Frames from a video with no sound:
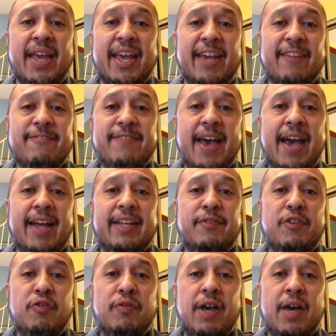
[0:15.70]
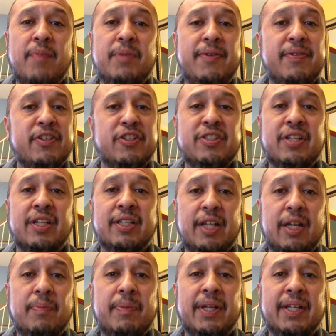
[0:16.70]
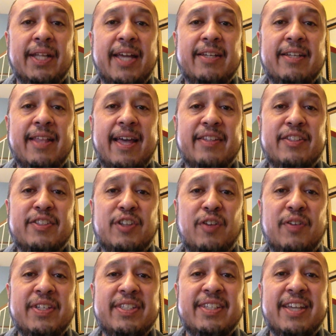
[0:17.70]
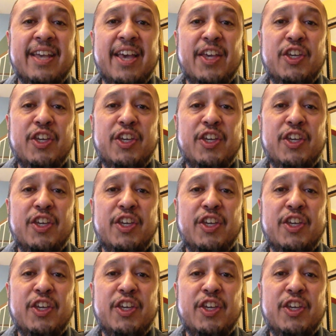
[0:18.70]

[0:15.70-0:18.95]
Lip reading: In fact, if you've come even just a little bit late to that service,